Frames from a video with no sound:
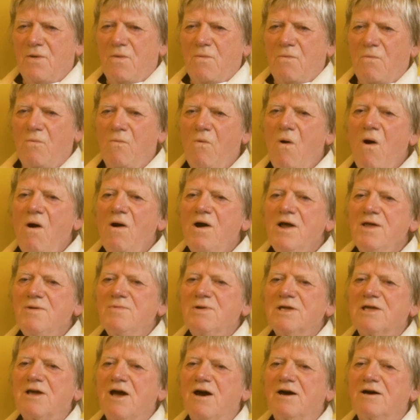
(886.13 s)
why
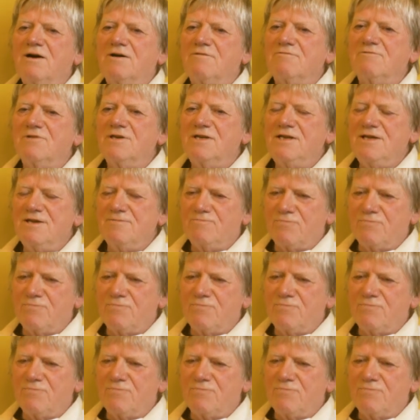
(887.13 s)
we can't really